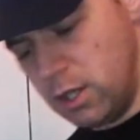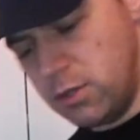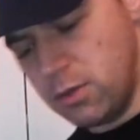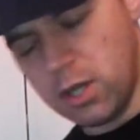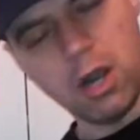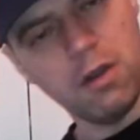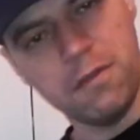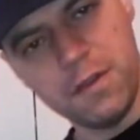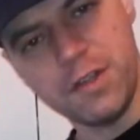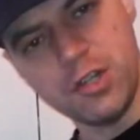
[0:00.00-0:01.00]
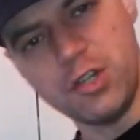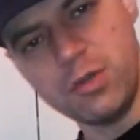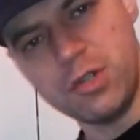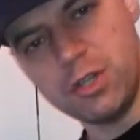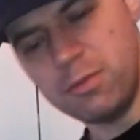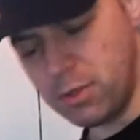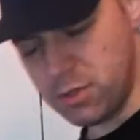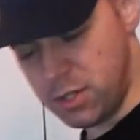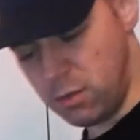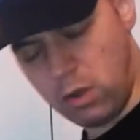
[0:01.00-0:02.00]
you can't fit a dew shield
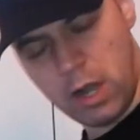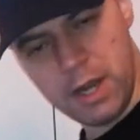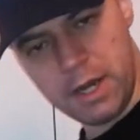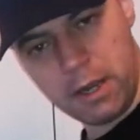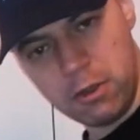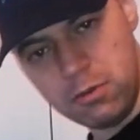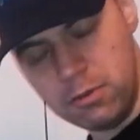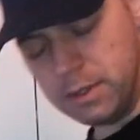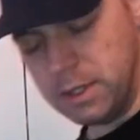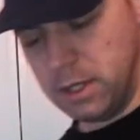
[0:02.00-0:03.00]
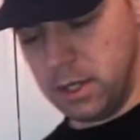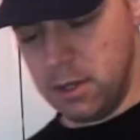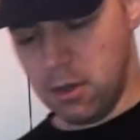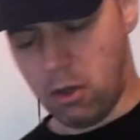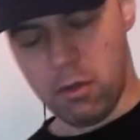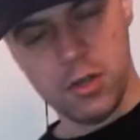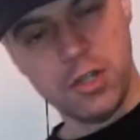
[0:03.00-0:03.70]
because of the wide angle, or